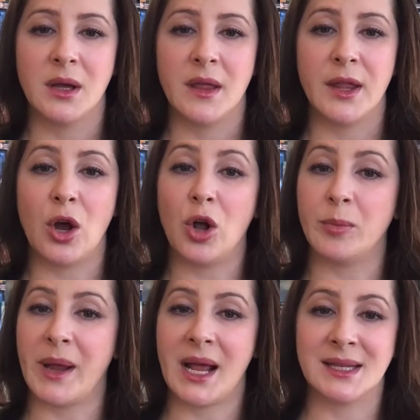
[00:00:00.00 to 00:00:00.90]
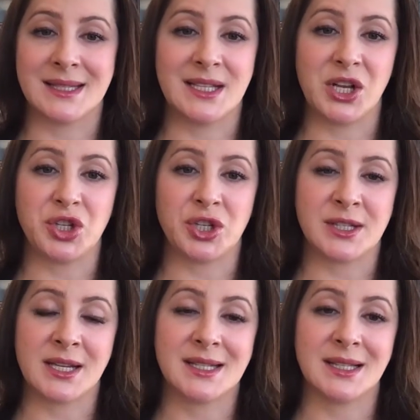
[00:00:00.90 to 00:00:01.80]
The old man's
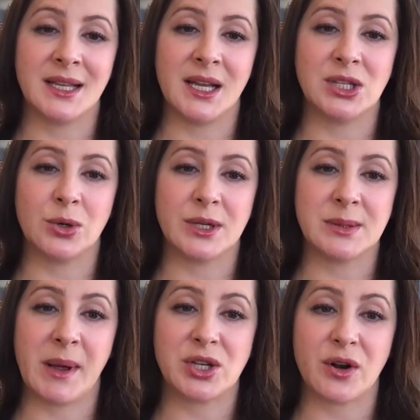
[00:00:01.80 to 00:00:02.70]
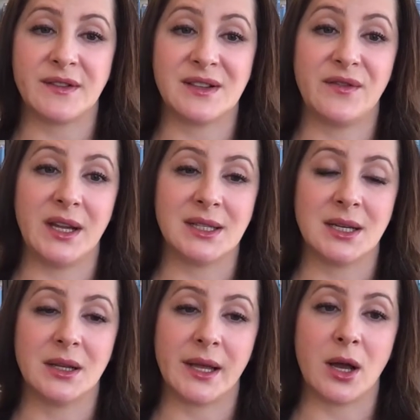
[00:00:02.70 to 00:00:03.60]
dentures slid towards Petrov's feet
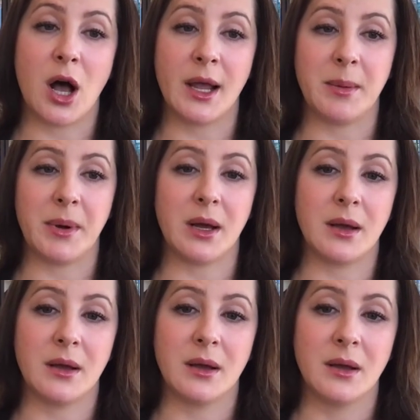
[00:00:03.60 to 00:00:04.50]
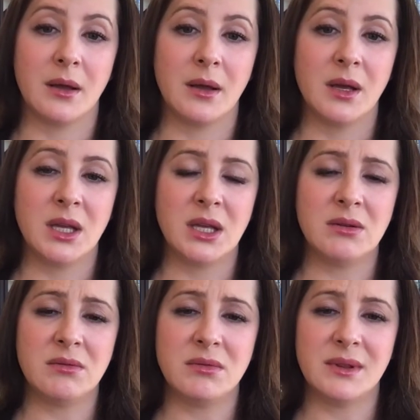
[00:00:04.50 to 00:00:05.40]
like a hockey puck. "You
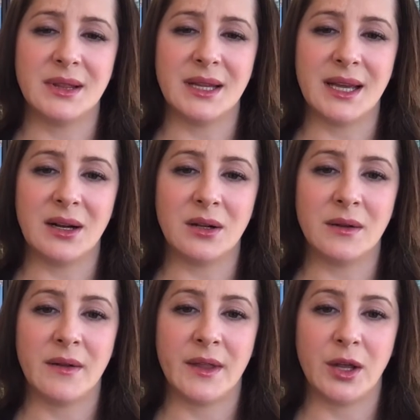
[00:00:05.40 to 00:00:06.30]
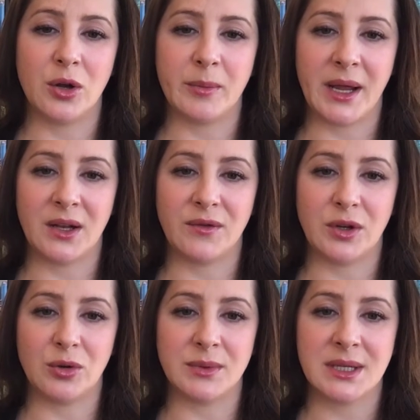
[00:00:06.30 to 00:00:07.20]
little," the old man
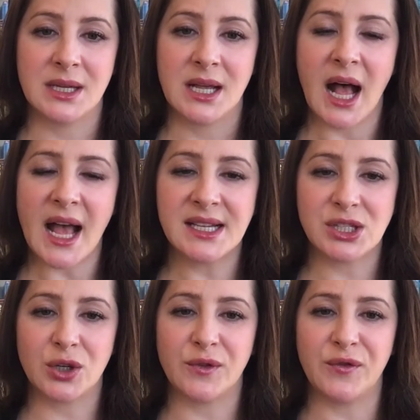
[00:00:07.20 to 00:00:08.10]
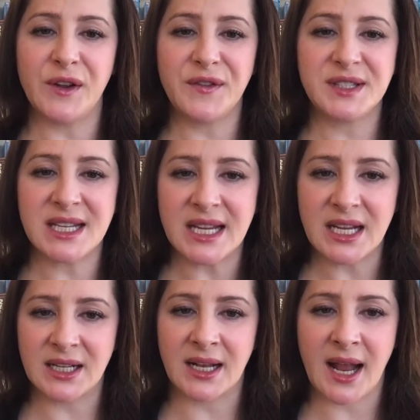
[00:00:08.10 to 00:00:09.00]
fumed. "I served
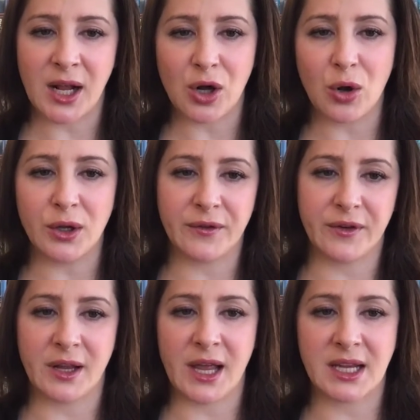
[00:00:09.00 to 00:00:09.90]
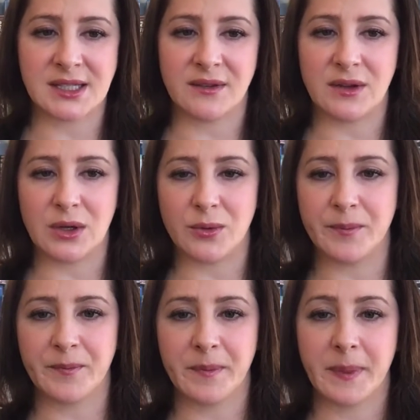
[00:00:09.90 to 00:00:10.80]
15 in Angola for the likes of you."
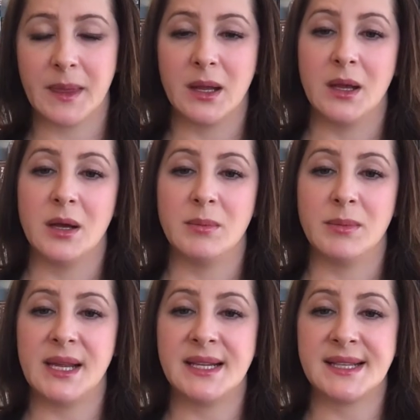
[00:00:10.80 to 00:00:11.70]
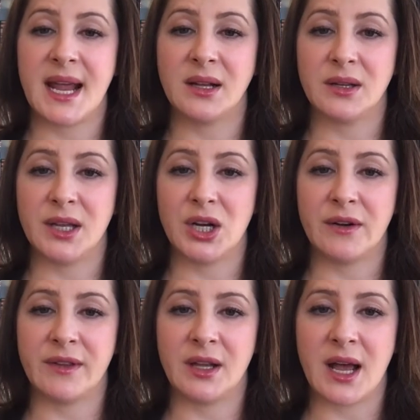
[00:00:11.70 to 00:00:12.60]
"Please stand clear
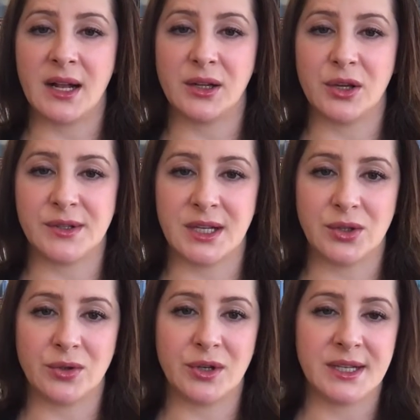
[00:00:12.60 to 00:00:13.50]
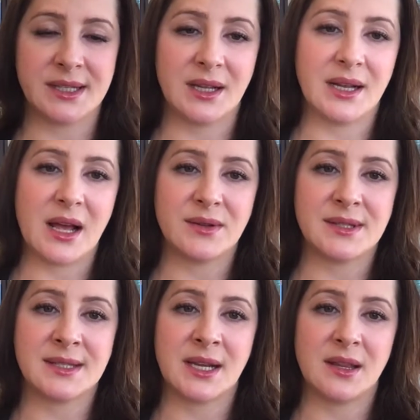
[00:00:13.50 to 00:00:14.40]
of the non-closing doors,"
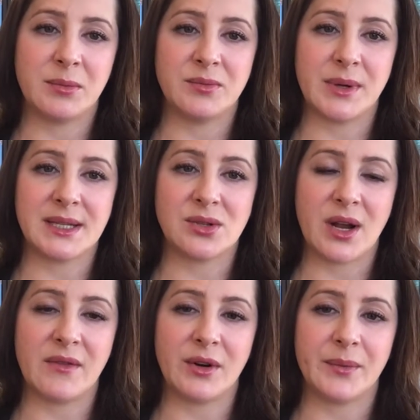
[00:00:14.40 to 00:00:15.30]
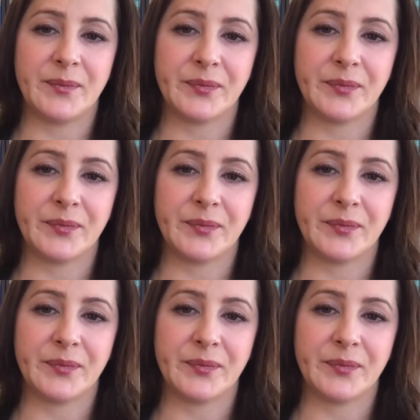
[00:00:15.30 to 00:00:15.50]
announced the bus driver.